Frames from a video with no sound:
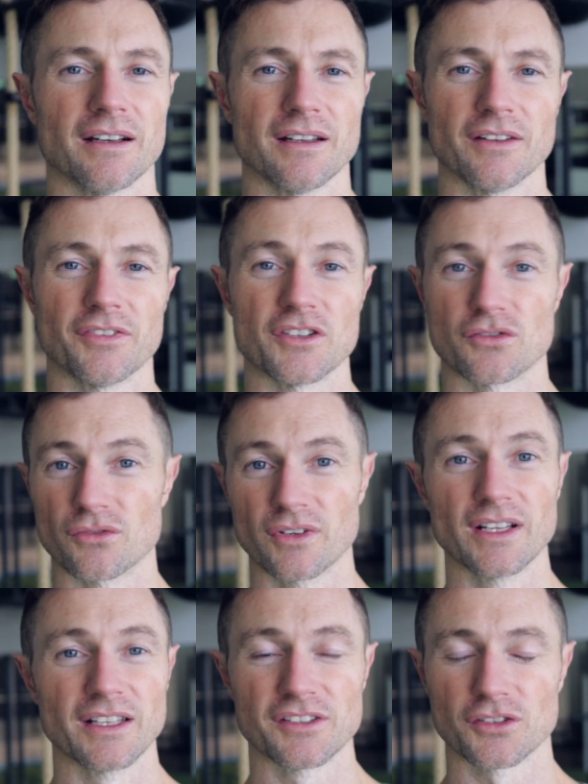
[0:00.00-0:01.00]
If it's
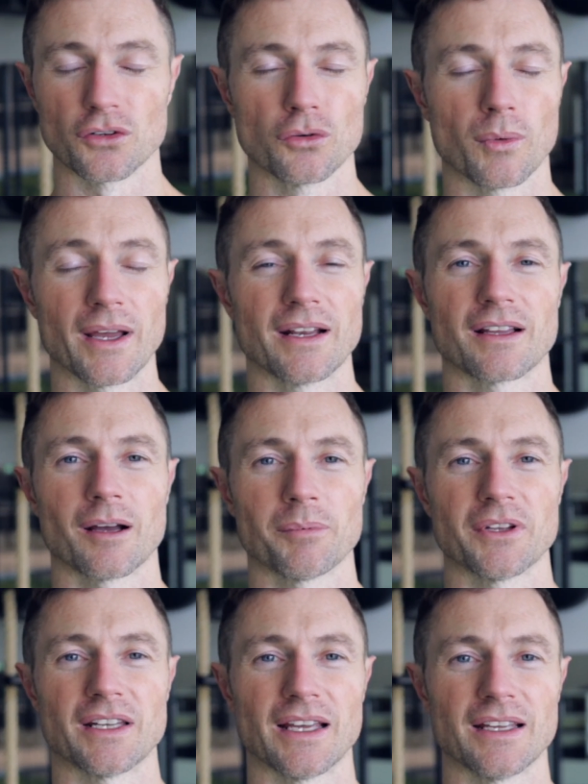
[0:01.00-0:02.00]
really sore, wait a
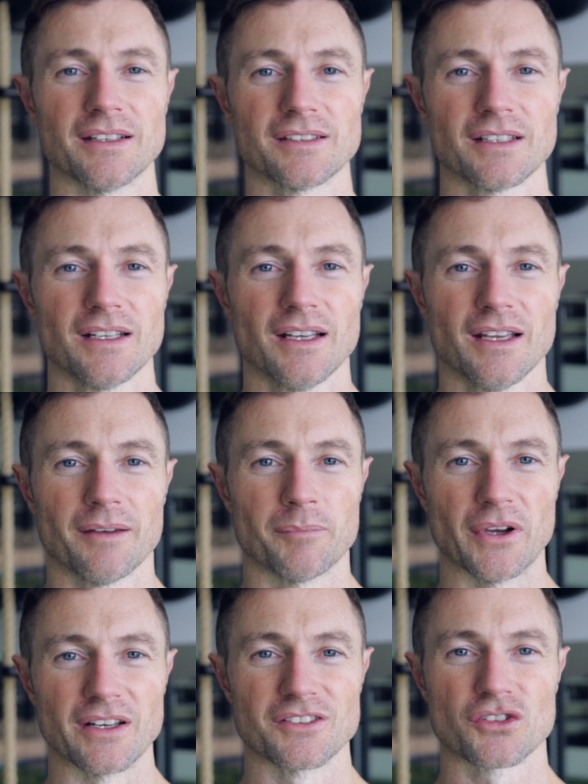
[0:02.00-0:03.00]
couple of days,
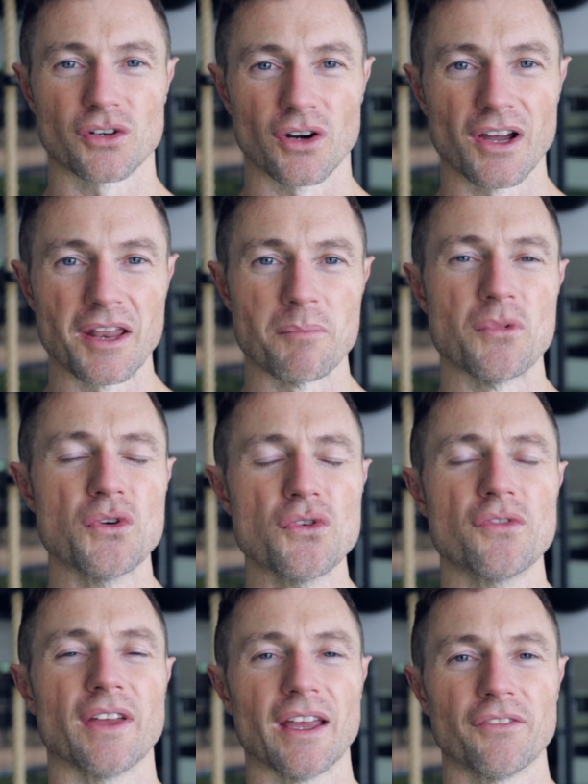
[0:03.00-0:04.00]
but try and
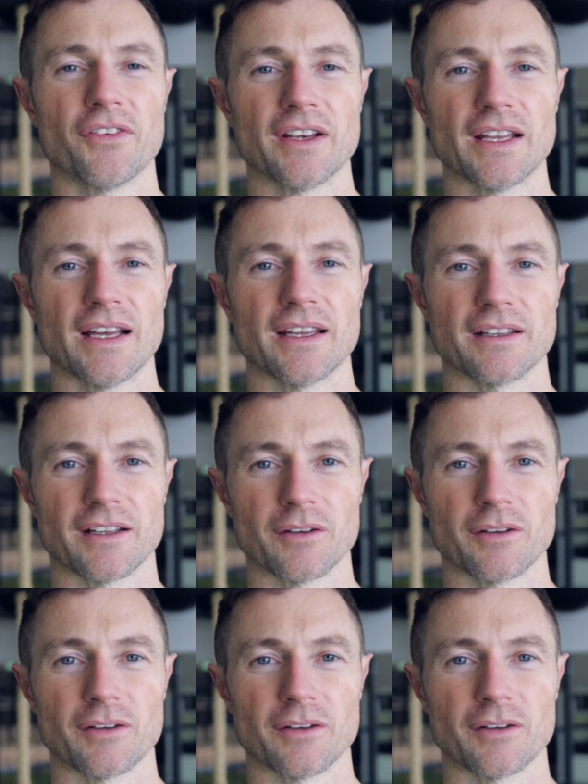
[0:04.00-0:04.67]
move every day.